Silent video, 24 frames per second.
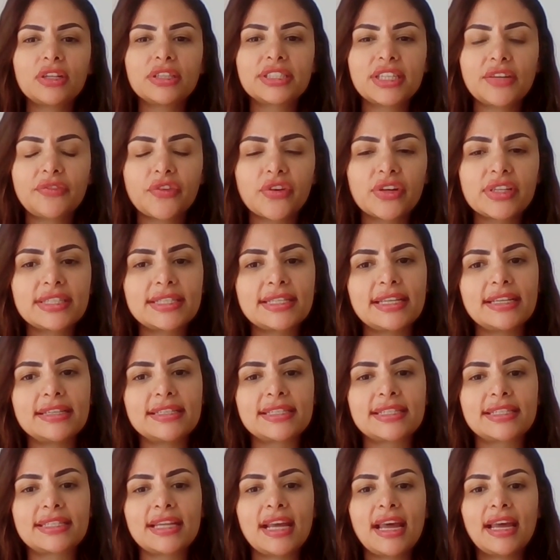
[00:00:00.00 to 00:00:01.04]

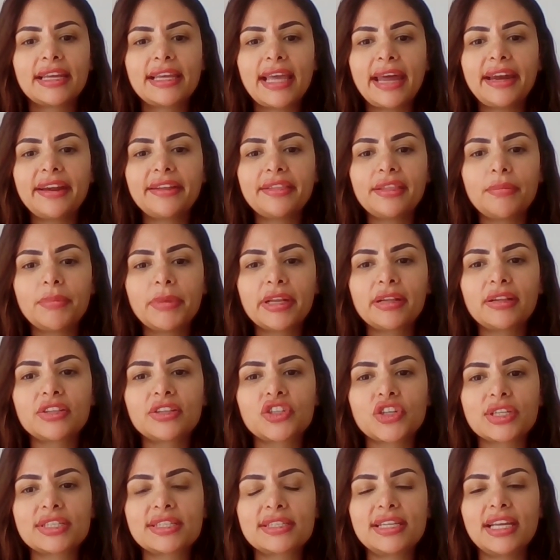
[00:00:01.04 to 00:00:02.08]
differences get in the middle,
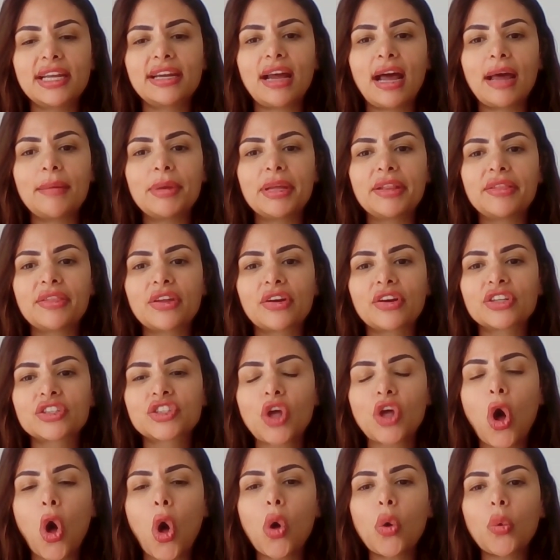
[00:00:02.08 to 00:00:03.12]
Justina. I mean, there's
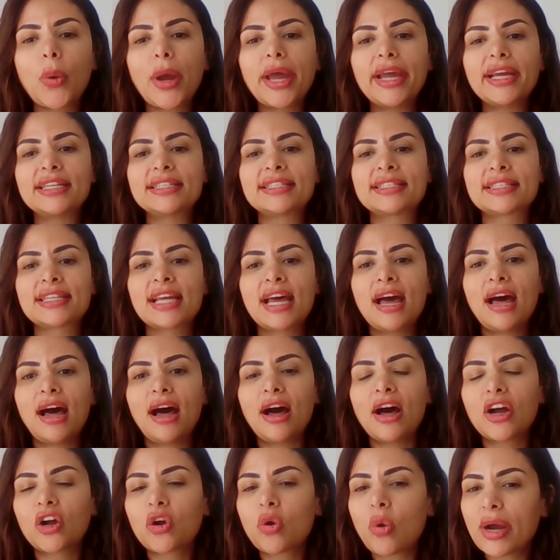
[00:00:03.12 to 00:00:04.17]
always
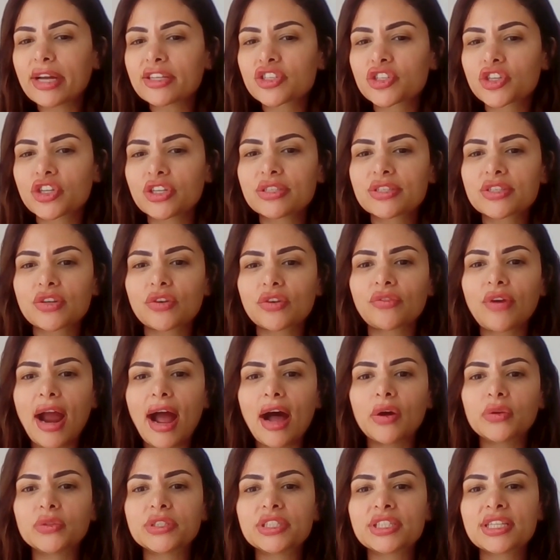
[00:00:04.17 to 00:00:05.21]
questions
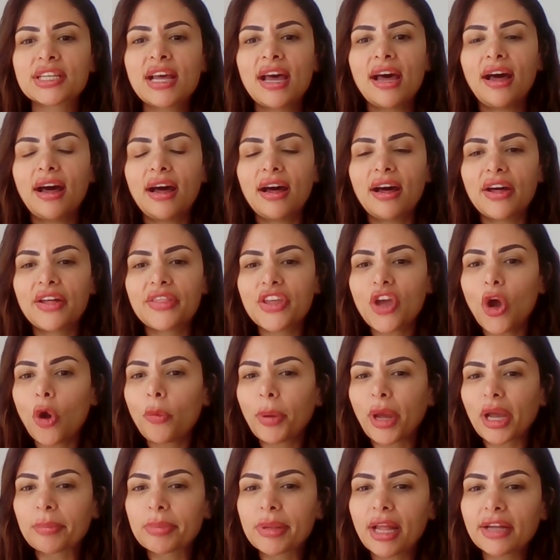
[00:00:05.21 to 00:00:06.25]
around the
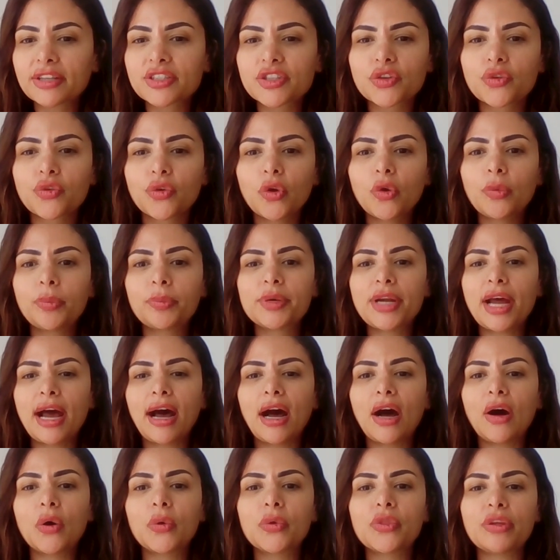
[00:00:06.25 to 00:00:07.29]
OPEC Plus group
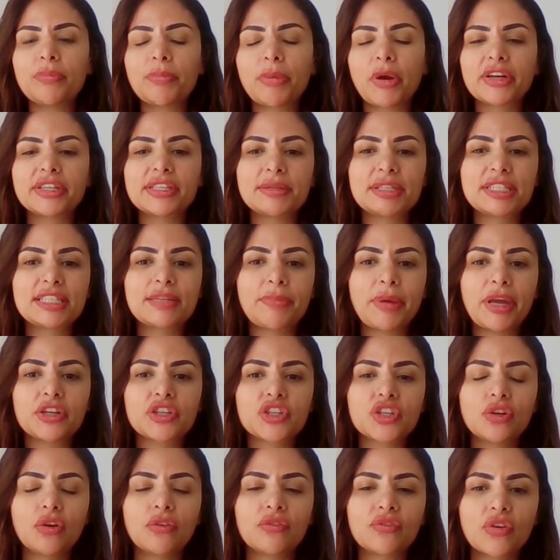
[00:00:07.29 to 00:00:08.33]
now, the
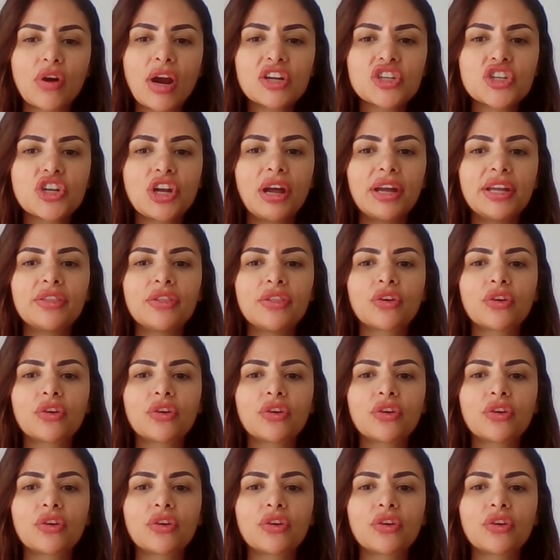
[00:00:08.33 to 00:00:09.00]
participation of Russia in the